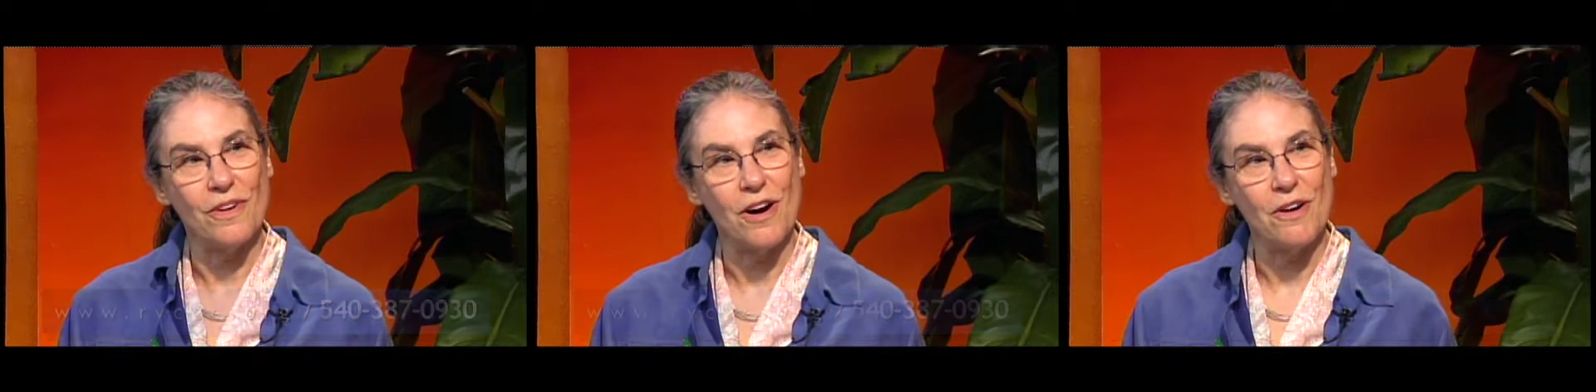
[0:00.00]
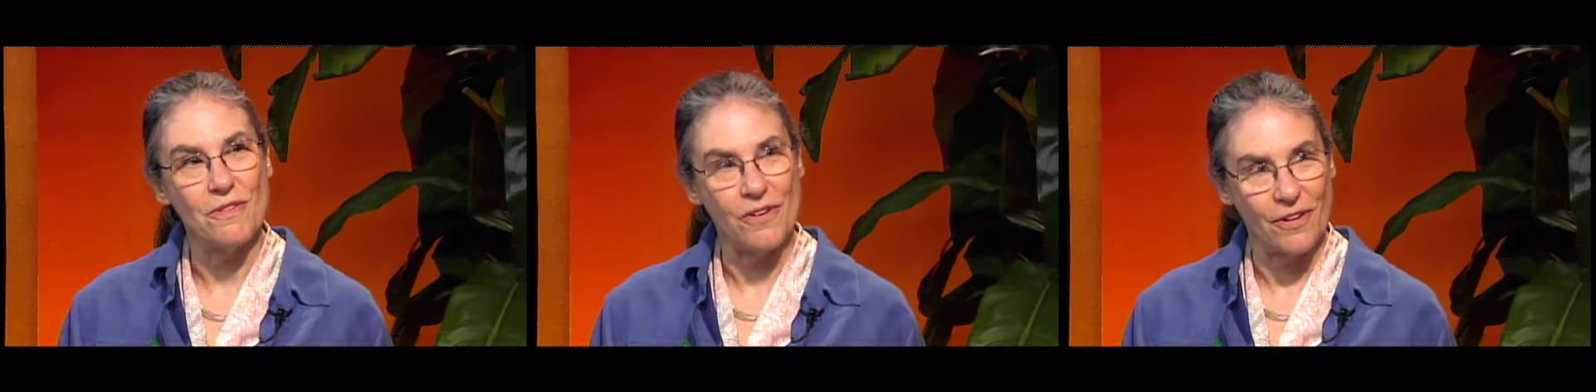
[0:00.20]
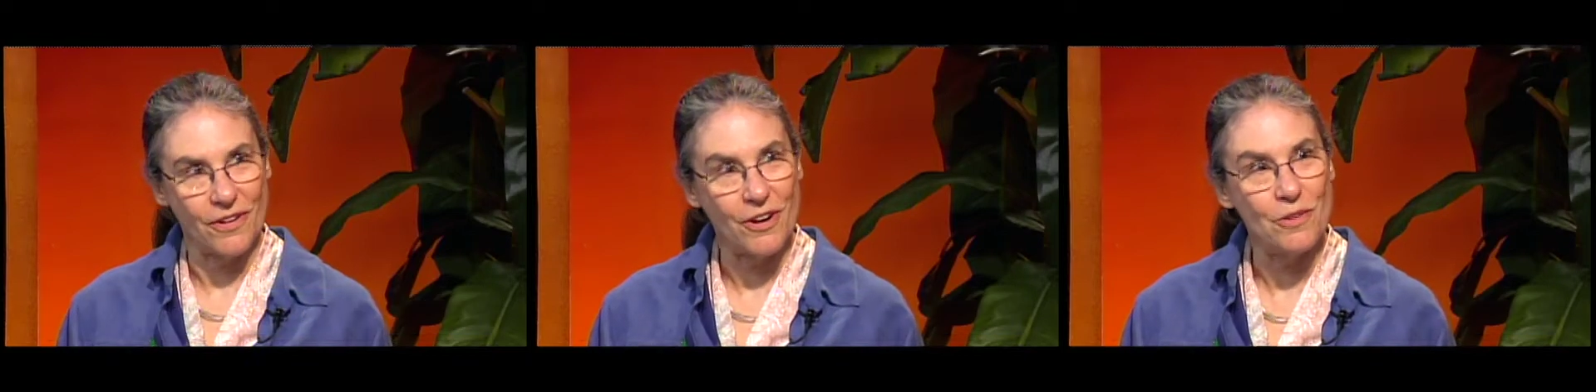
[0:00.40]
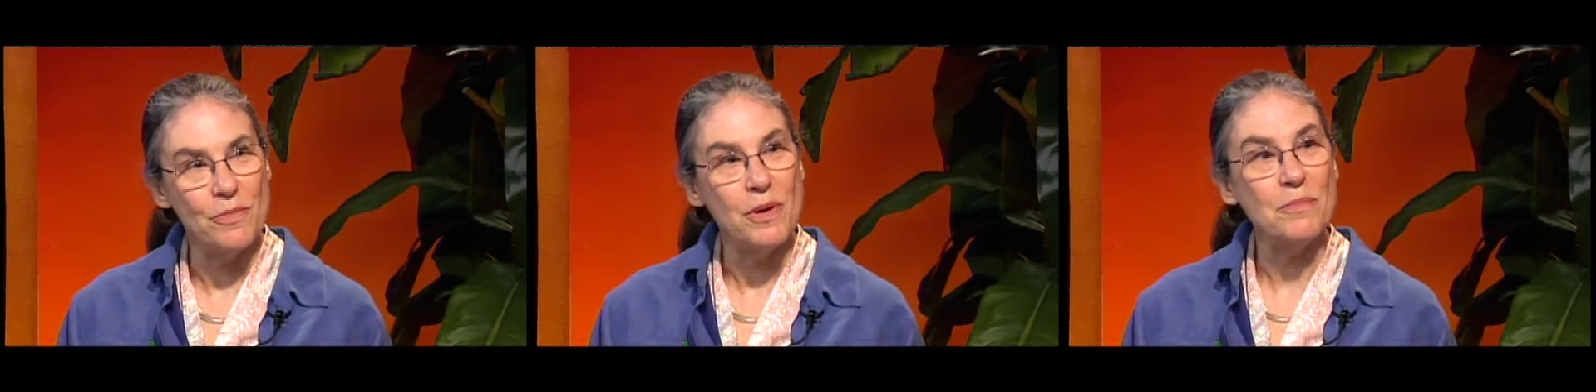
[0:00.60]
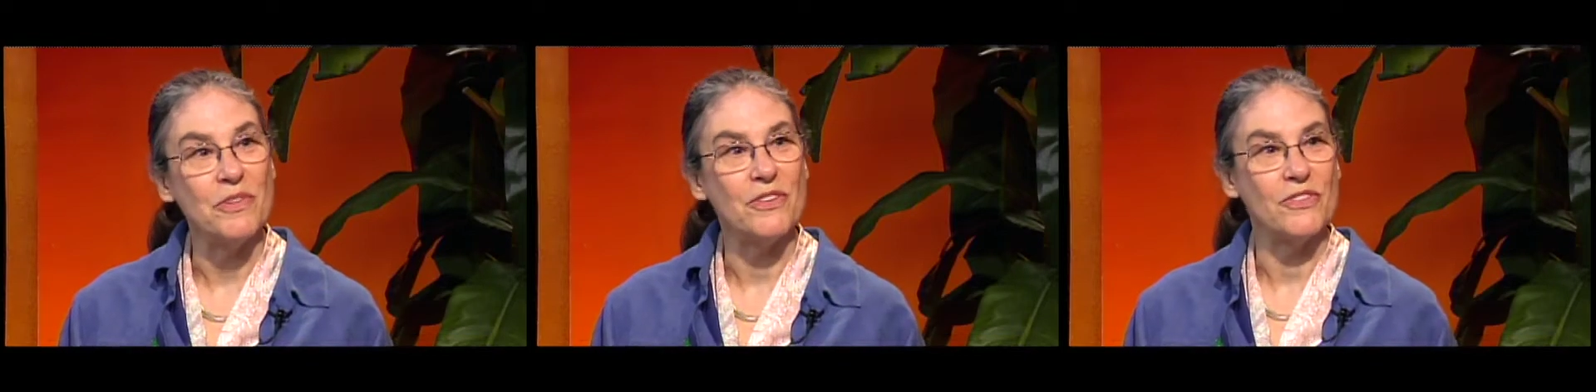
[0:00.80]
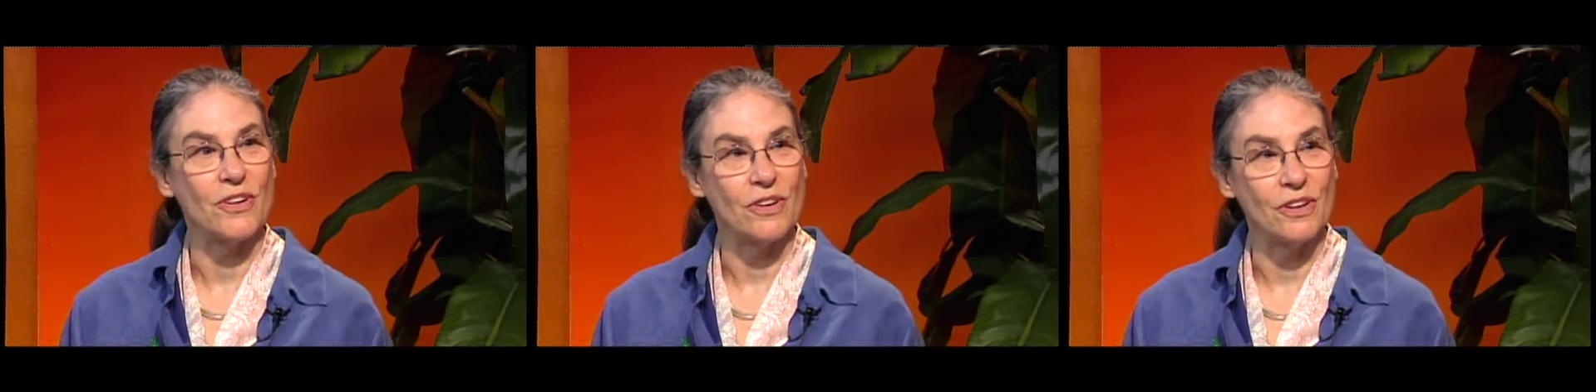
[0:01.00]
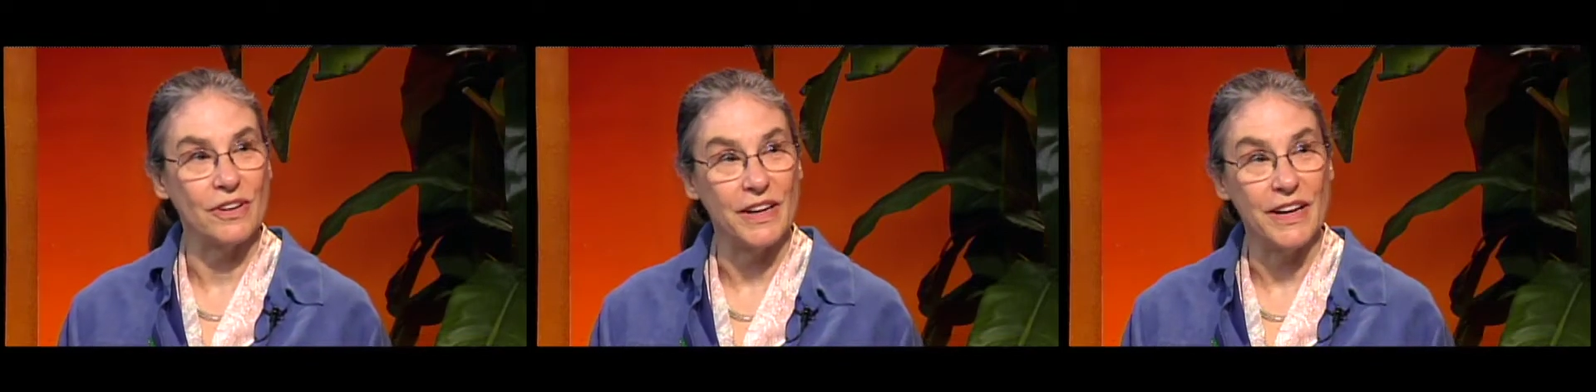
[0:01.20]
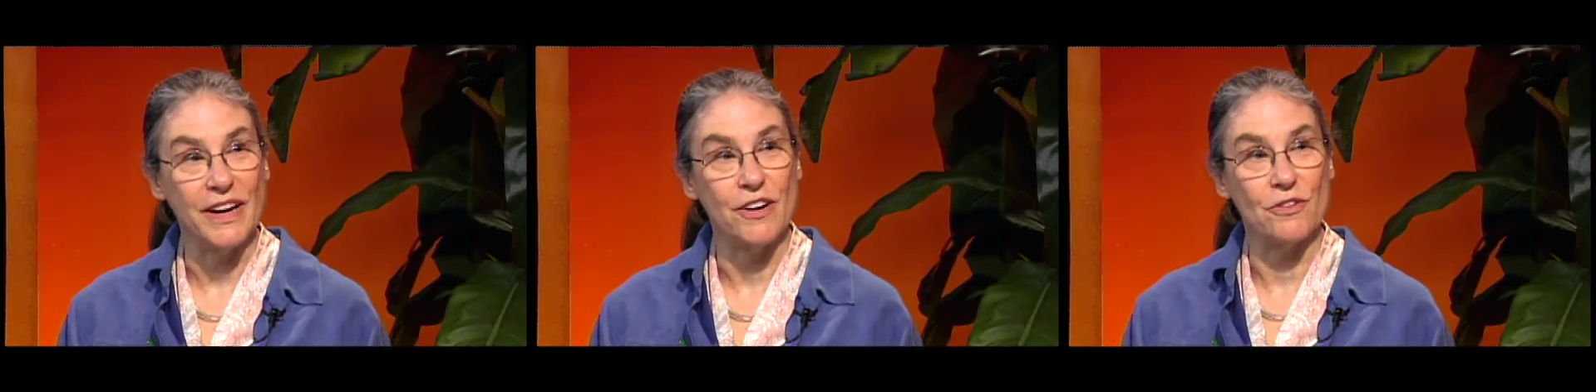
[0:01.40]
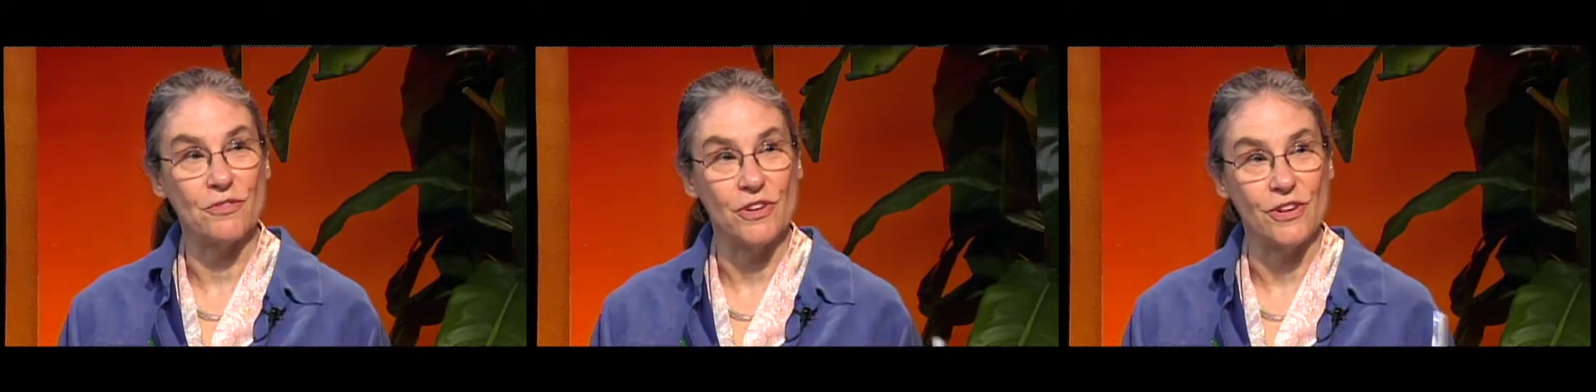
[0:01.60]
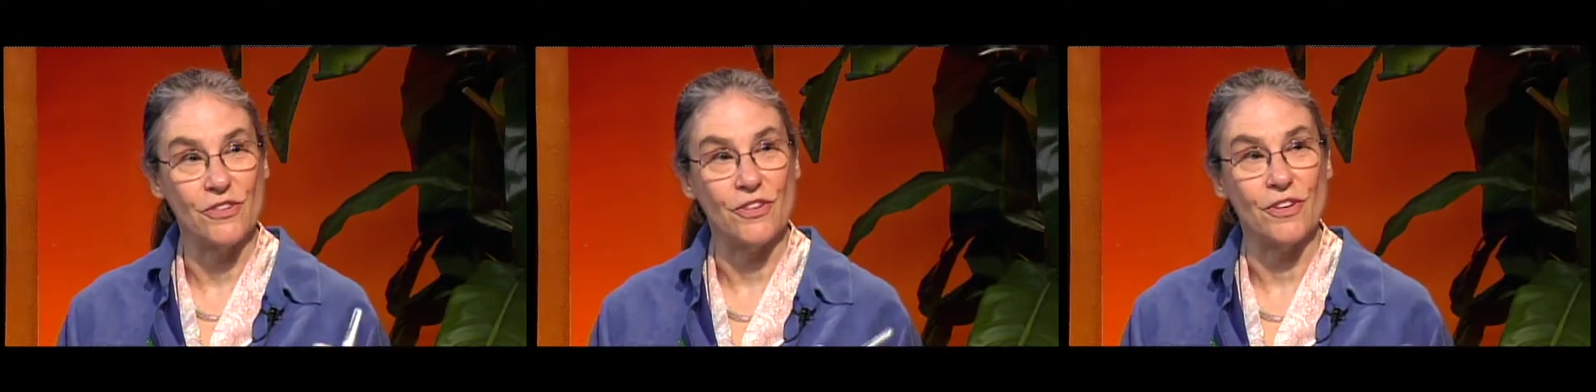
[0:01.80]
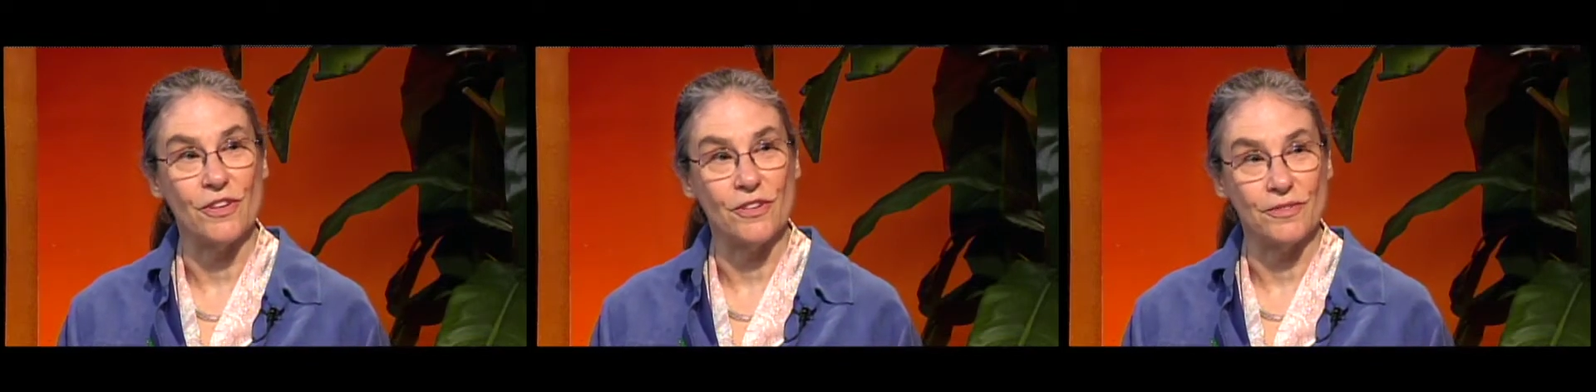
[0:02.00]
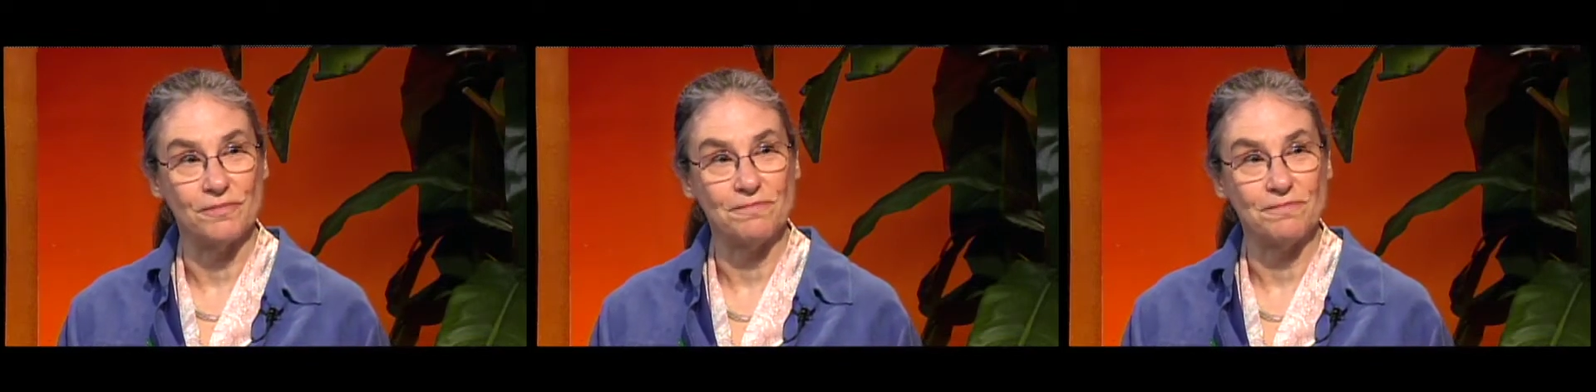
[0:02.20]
of our commitment to clean air future. Mm